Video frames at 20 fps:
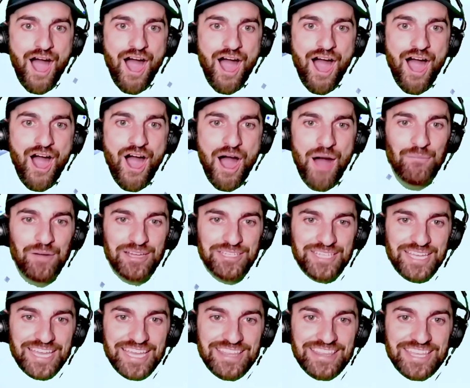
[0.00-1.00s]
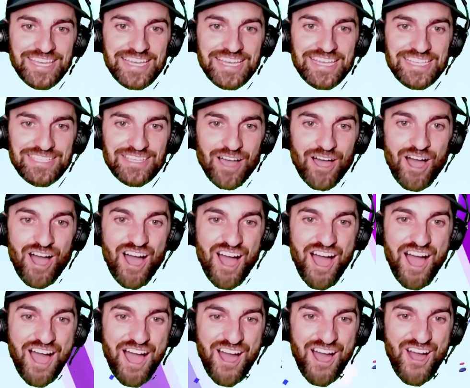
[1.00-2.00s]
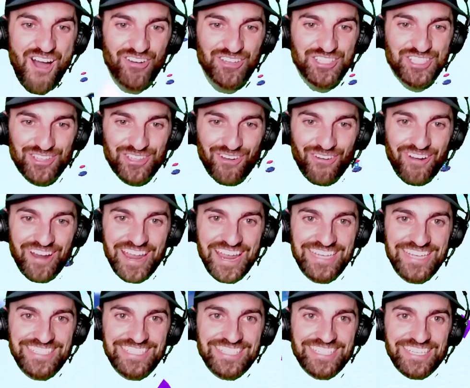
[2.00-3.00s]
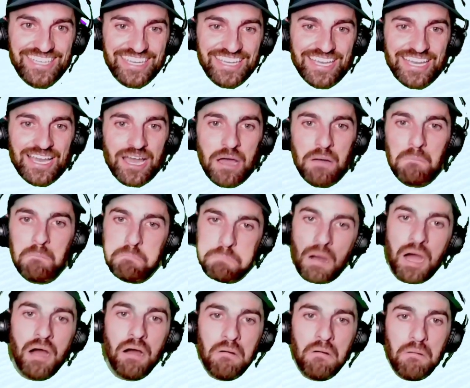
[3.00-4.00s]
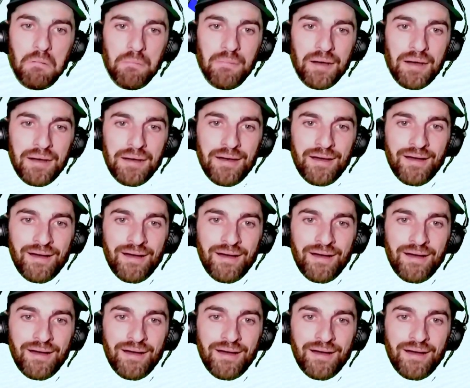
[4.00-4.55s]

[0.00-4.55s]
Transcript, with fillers: Oh, I'm about to hit this. Oh, sweet. Boom.